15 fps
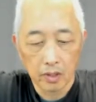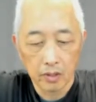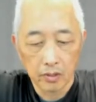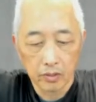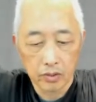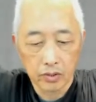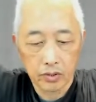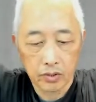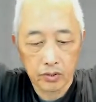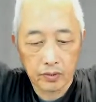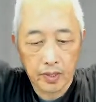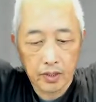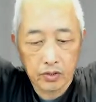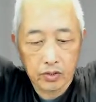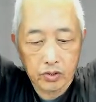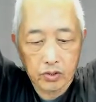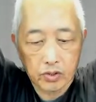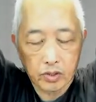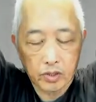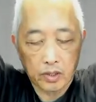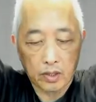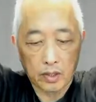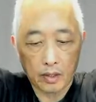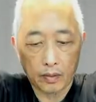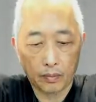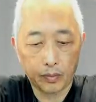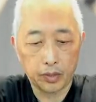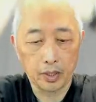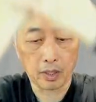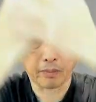Stretch.
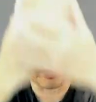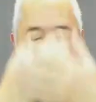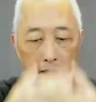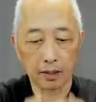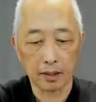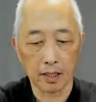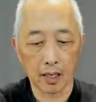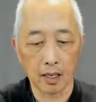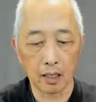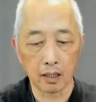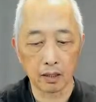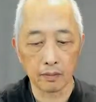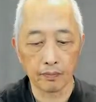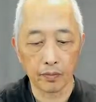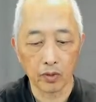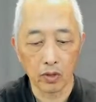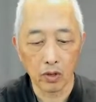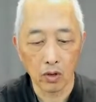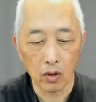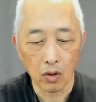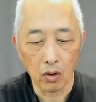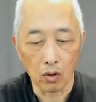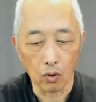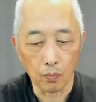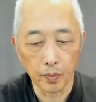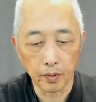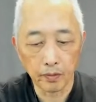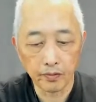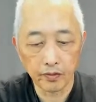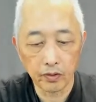Bring it back down.
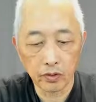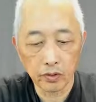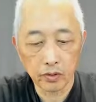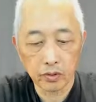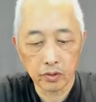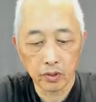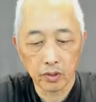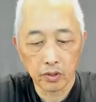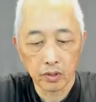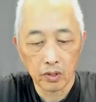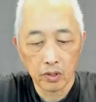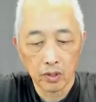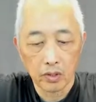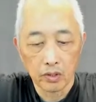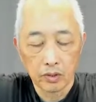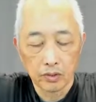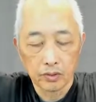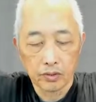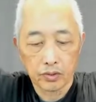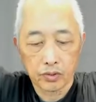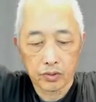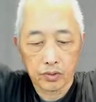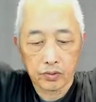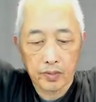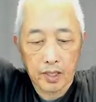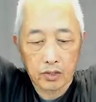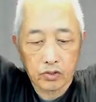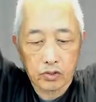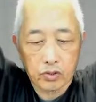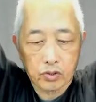Open first.
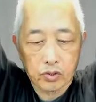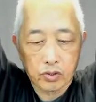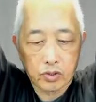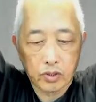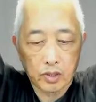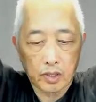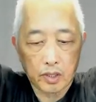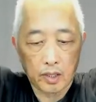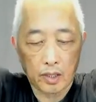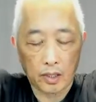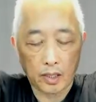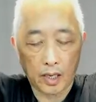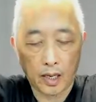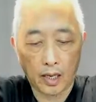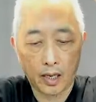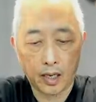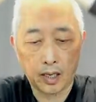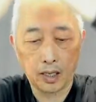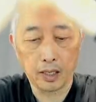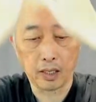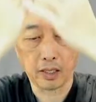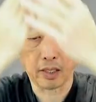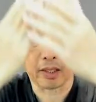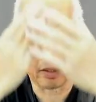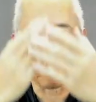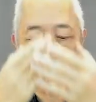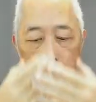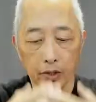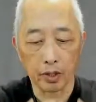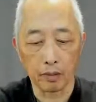Stretch. And then
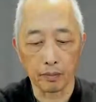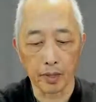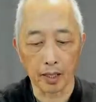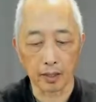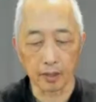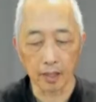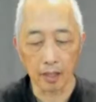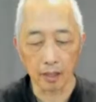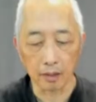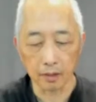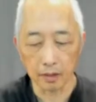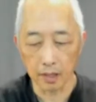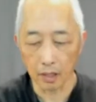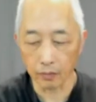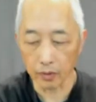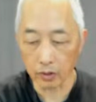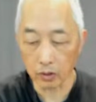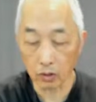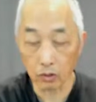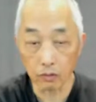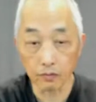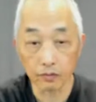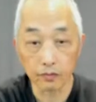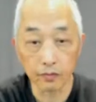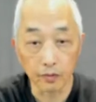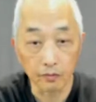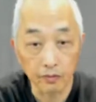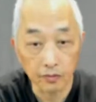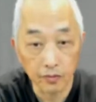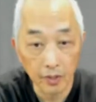bring it back down. Now we're going to go from
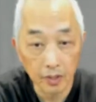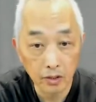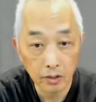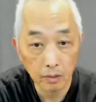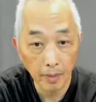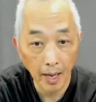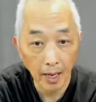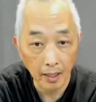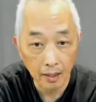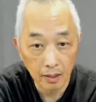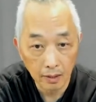front to back.